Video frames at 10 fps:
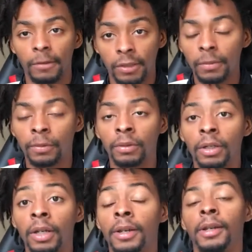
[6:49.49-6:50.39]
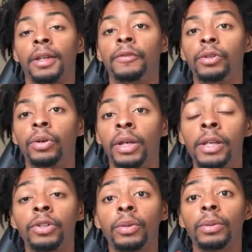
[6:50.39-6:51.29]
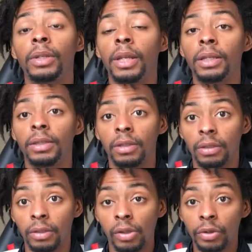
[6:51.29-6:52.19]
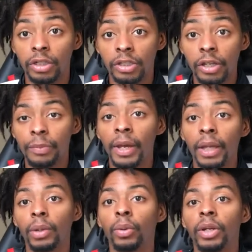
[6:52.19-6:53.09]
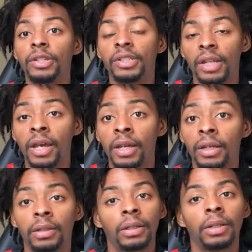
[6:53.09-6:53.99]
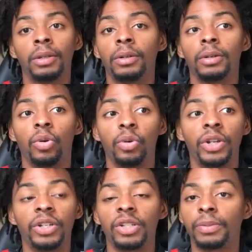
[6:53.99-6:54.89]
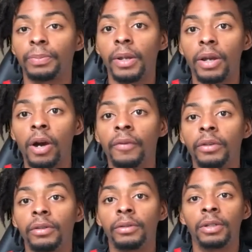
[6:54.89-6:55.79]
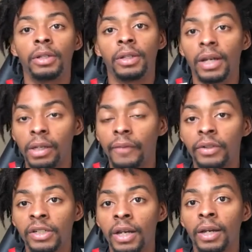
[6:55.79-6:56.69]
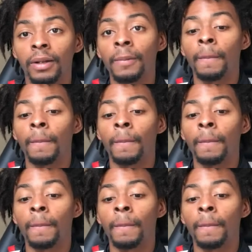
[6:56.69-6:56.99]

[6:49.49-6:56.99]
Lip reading: Simple. If you do a hang dribble and they step back or they sag or they just play off of you, now you have your shot.